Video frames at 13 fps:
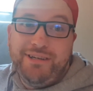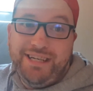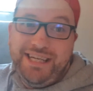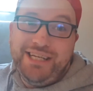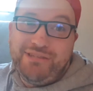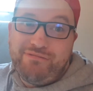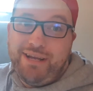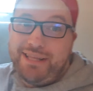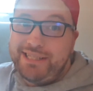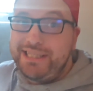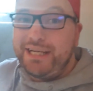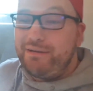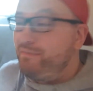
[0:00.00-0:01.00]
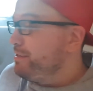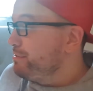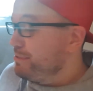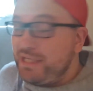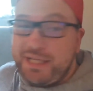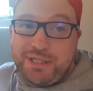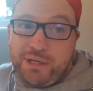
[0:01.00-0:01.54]
It is rather sick if I do
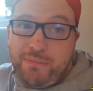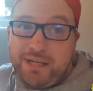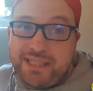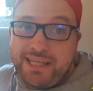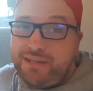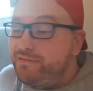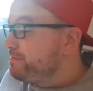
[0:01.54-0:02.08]
say so myself.